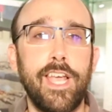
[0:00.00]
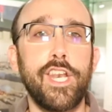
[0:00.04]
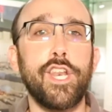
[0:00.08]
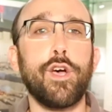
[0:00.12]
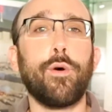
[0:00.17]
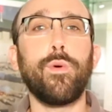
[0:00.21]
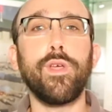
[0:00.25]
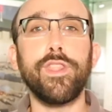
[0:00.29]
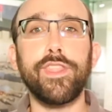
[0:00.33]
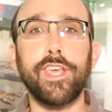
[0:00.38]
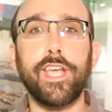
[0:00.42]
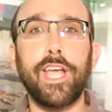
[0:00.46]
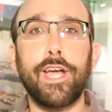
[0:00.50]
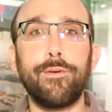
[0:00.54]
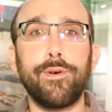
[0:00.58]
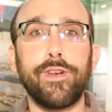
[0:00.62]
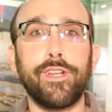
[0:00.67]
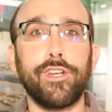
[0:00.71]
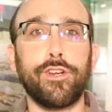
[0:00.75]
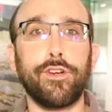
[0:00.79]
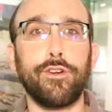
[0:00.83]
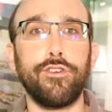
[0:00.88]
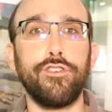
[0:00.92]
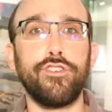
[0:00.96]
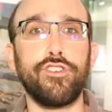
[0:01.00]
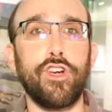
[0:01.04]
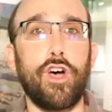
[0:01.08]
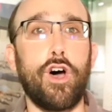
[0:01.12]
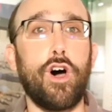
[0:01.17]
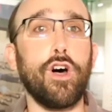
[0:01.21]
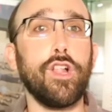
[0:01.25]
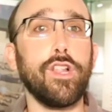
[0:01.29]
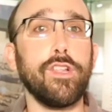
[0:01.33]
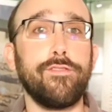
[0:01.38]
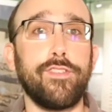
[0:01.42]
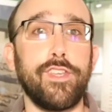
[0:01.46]
Now, one thing I would encourage
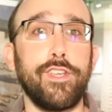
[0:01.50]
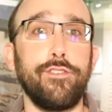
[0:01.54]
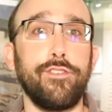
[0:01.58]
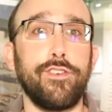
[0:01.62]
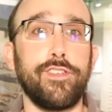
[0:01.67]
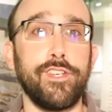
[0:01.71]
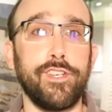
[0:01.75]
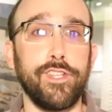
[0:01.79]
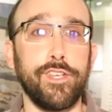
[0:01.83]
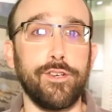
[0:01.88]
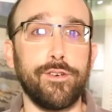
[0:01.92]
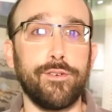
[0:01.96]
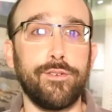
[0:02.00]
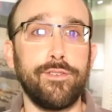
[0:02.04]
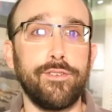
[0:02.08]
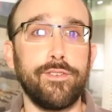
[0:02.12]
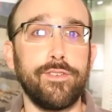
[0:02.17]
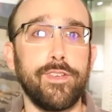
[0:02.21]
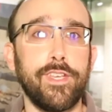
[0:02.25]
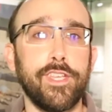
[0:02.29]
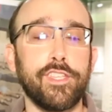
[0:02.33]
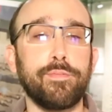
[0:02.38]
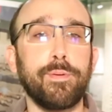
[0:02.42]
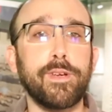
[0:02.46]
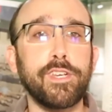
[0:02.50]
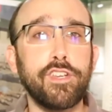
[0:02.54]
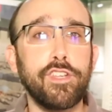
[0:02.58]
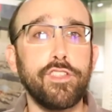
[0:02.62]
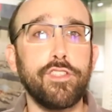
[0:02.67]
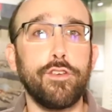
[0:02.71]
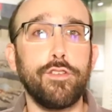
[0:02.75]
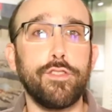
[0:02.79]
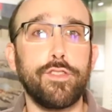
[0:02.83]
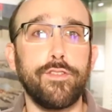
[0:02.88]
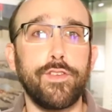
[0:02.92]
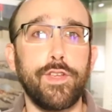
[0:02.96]
all of you to do, especially
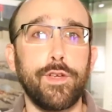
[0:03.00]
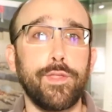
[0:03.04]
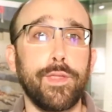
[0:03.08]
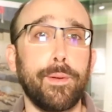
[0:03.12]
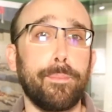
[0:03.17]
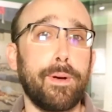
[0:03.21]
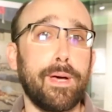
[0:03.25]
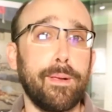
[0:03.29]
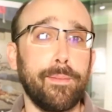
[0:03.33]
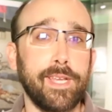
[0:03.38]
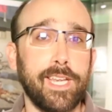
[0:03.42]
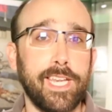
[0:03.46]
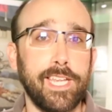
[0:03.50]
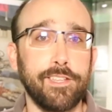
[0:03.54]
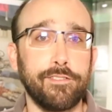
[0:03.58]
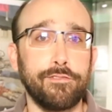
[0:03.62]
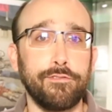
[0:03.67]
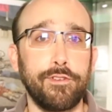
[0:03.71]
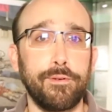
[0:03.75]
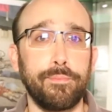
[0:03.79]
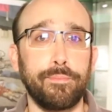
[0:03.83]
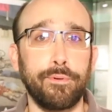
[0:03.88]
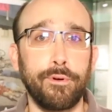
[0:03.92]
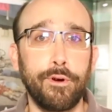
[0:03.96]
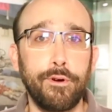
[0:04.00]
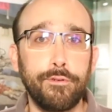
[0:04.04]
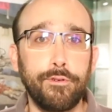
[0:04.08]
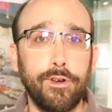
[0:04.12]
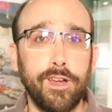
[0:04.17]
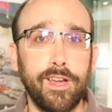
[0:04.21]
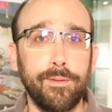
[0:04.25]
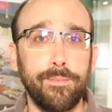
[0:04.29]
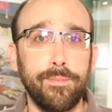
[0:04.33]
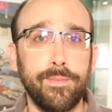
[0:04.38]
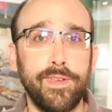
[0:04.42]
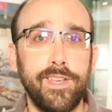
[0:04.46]
those of you in the public history
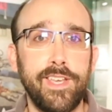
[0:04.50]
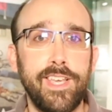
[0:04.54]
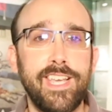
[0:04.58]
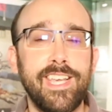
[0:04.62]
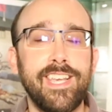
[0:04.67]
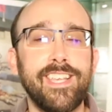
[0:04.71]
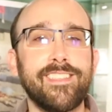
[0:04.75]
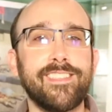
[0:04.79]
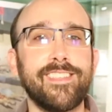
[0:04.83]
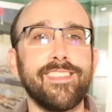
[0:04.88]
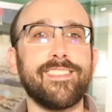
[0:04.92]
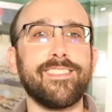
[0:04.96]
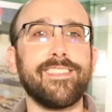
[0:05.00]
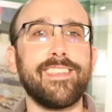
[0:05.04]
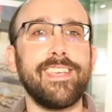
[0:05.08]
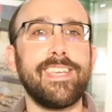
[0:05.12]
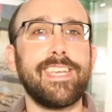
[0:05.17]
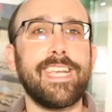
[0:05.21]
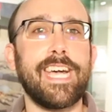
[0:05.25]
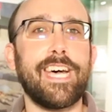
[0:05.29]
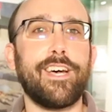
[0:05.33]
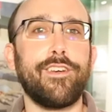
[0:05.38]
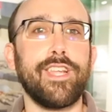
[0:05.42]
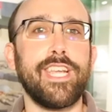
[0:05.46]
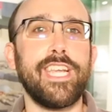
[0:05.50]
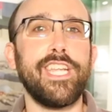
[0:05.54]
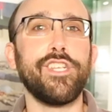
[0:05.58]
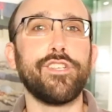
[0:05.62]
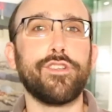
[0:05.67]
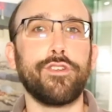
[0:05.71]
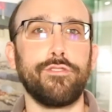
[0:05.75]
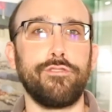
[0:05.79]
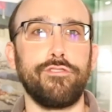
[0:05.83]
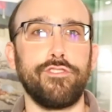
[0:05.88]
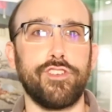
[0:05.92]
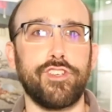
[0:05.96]
program, is to seek out
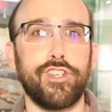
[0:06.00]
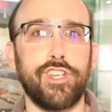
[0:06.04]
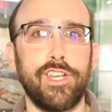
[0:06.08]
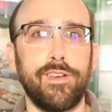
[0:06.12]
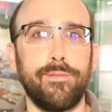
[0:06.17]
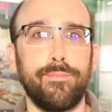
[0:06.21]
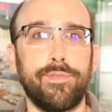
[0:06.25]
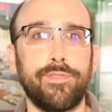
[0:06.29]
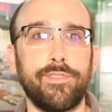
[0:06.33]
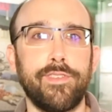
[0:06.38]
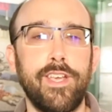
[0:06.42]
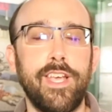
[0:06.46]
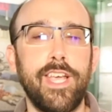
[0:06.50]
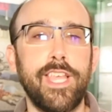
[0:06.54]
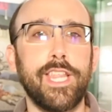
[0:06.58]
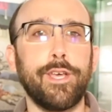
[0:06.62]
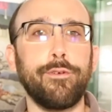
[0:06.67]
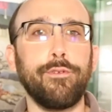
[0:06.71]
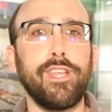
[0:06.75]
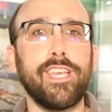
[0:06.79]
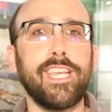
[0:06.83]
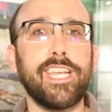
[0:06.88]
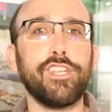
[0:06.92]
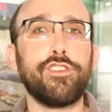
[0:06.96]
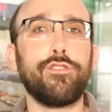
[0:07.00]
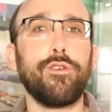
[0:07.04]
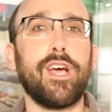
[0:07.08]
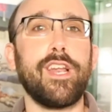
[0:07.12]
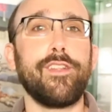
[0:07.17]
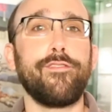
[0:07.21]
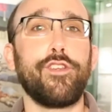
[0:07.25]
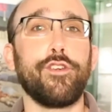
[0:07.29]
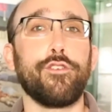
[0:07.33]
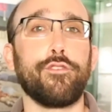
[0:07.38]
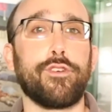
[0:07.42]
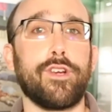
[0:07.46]
internships that really get you out
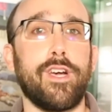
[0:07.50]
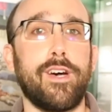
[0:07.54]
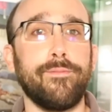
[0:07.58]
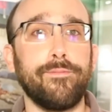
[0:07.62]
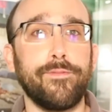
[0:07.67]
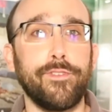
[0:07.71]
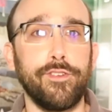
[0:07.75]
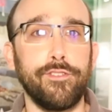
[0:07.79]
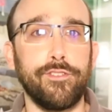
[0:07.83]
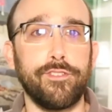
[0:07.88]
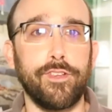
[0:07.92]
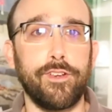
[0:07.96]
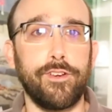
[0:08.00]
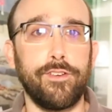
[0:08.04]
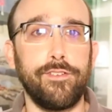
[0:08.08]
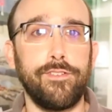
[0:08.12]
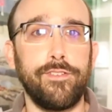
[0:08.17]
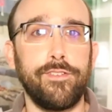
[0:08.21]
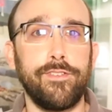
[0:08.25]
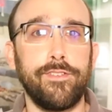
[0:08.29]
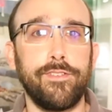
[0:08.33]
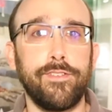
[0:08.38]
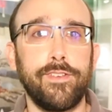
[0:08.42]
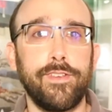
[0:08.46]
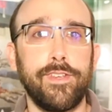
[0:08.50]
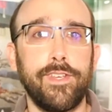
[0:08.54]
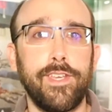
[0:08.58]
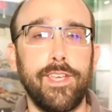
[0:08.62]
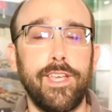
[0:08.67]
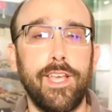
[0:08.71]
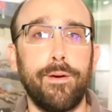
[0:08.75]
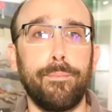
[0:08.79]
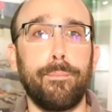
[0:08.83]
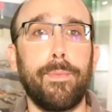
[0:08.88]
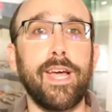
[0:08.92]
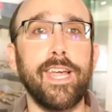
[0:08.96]
of your comfort zone.
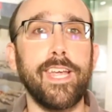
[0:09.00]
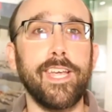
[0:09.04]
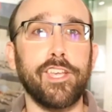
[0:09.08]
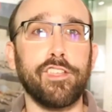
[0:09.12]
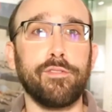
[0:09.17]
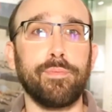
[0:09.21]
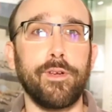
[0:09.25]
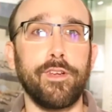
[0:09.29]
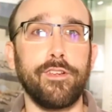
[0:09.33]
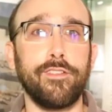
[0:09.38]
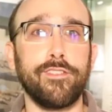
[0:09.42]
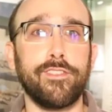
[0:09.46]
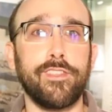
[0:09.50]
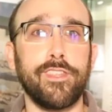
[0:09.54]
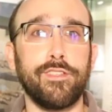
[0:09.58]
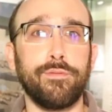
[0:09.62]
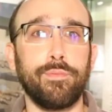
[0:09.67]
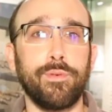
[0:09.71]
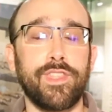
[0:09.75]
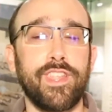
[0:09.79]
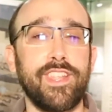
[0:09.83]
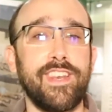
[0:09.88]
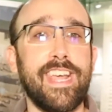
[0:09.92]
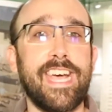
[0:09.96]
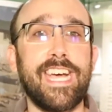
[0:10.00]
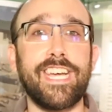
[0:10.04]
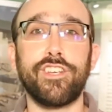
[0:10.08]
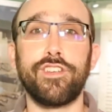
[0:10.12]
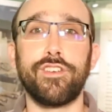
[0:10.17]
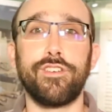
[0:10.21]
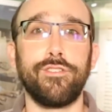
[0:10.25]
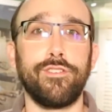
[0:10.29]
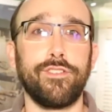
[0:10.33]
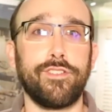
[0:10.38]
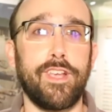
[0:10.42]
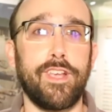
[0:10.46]
My experiences with the National